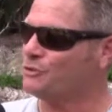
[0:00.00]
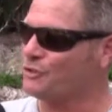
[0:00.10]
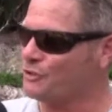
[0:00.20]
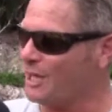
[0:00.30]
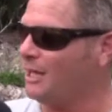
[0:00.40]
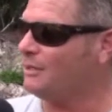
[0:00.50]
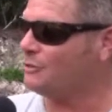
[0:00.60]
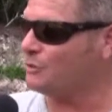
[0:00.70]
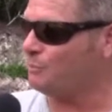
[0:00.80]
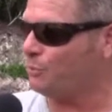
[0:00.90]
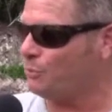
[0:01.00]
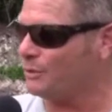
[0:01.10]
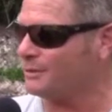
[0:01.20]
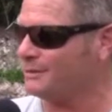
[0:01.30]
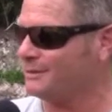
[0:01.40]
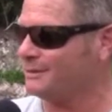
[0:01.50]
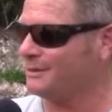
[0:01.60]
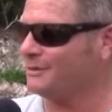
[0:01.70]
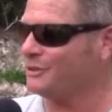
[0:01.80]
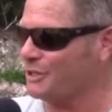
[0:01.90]
sustain and support
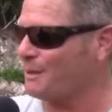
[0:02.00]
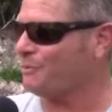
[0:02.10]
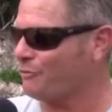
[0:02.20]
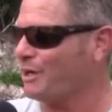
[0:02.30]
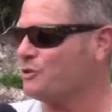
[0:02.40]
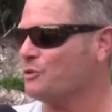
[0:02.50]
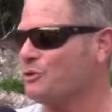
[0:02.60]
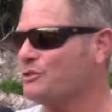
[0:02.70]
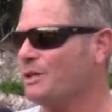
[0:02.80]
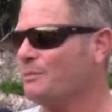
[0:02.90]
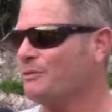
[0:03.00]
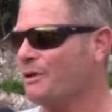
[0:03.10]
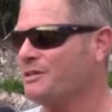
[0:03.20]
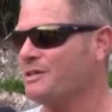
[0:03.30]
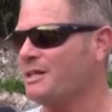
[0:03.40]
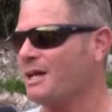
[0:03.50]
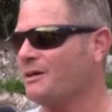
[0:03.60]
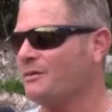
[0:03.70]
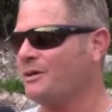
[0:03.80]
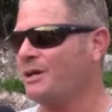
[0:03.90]
the type of racehorse that we're racing now.